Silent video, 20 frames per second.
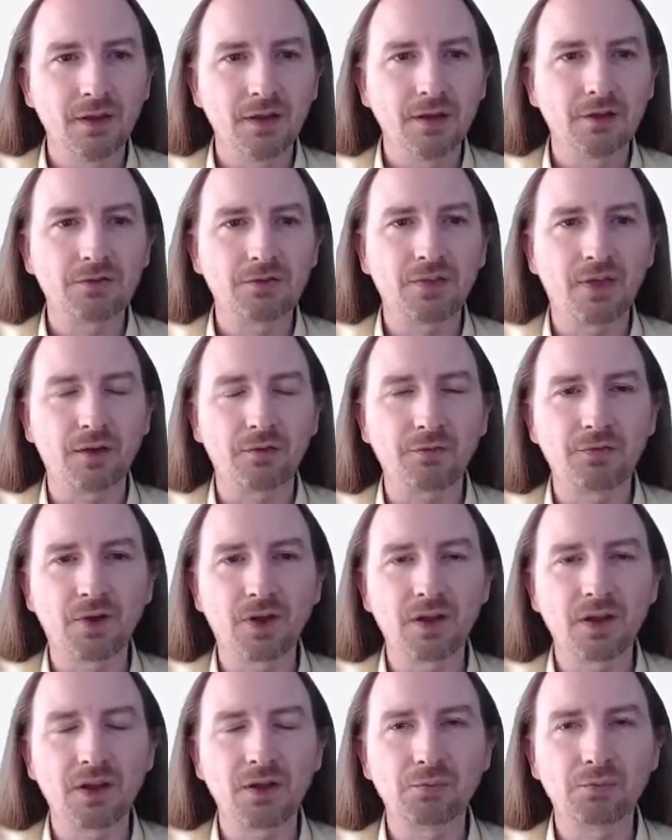Here's that
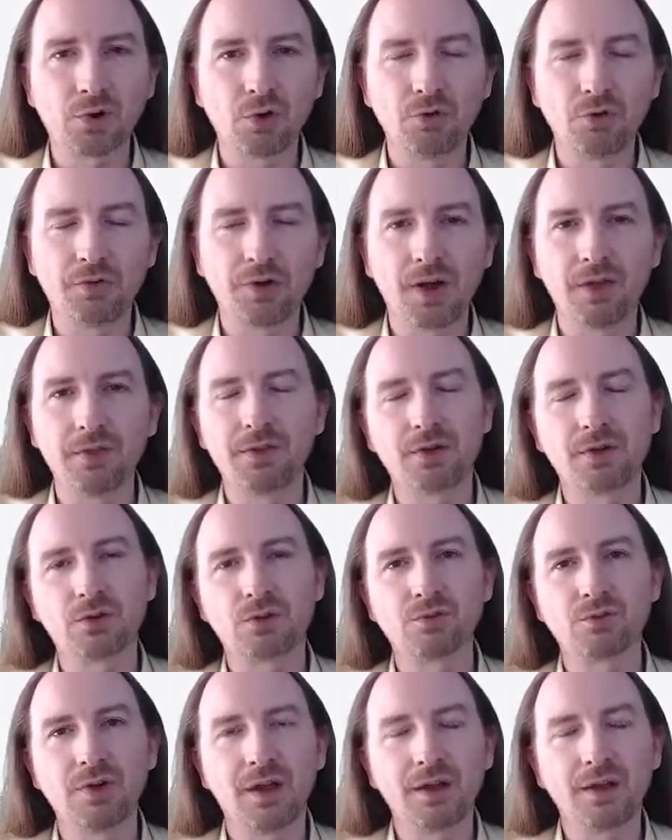front end profile
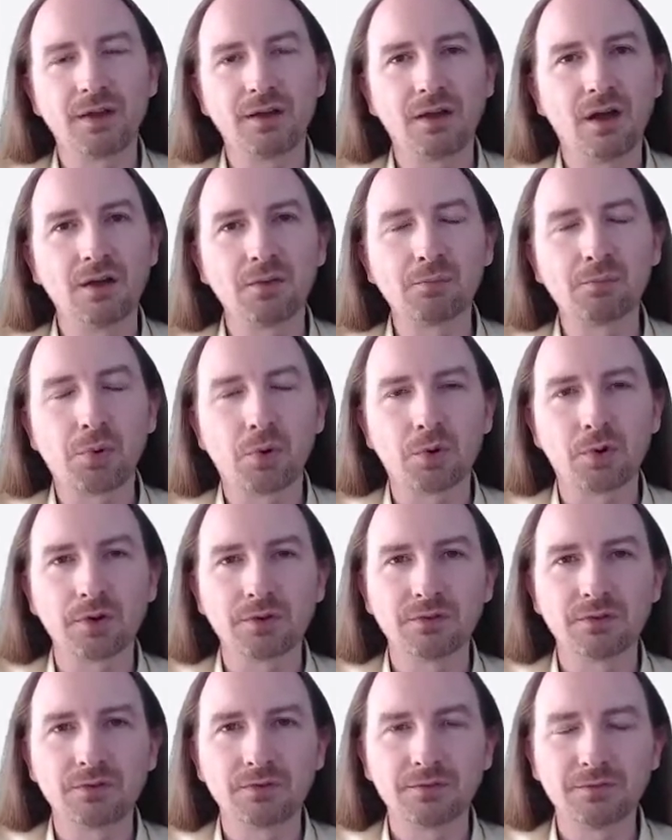that'll run it on
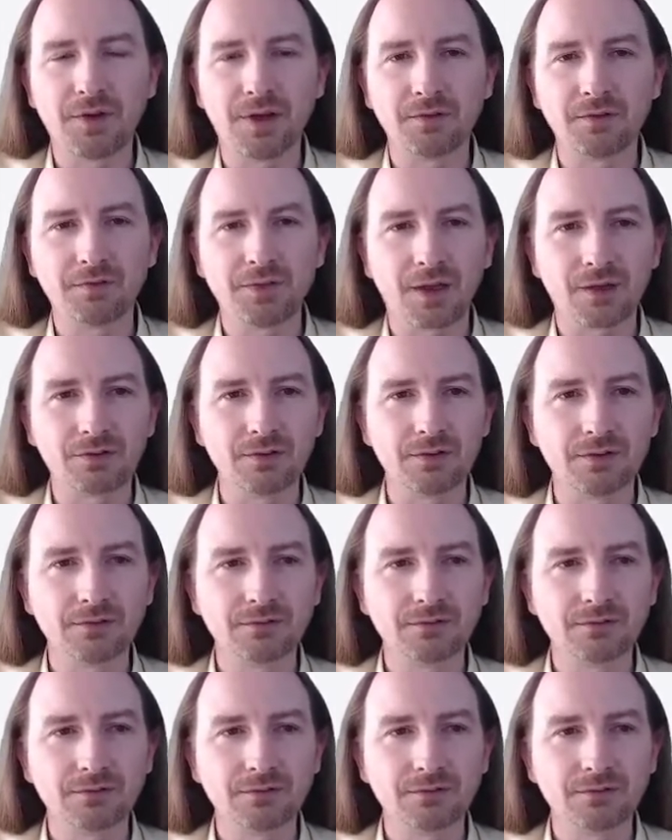port 5000.